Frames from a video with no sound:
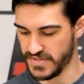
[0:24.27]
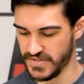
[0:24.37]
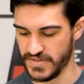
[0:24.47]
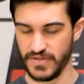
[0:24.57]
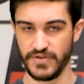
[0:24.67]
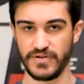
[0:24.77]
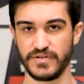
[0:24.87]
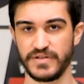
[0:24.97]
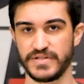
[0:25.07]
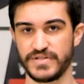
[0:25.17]
is the
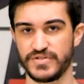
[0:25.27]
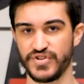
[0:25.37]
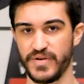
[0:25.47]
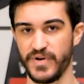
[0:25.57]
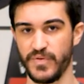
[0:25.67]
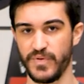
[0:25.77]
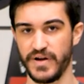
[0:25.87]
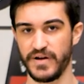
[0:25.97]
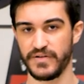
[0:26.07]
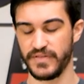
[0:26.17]
earliest
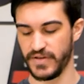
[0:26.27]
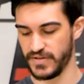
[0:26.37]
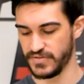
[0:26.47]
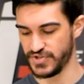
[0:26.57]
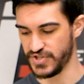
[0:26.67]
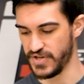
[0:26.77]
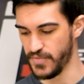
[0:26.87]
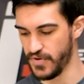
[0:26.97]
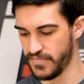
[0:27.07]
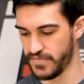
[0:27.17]
drive-by-wire that GM
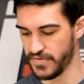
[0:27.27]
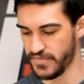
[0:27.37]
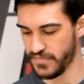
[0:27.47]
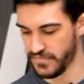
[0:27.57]
offered